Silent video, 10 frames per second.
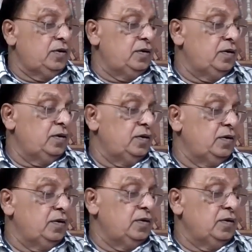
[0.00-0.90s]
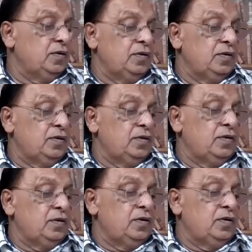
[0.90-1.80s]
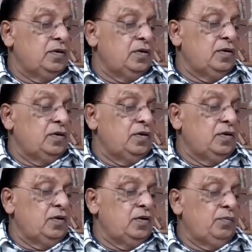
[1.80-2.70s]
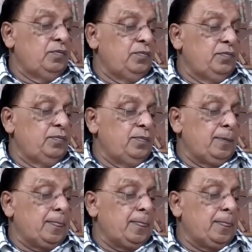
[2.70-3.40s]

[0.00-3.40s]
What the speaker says: Nothing is said.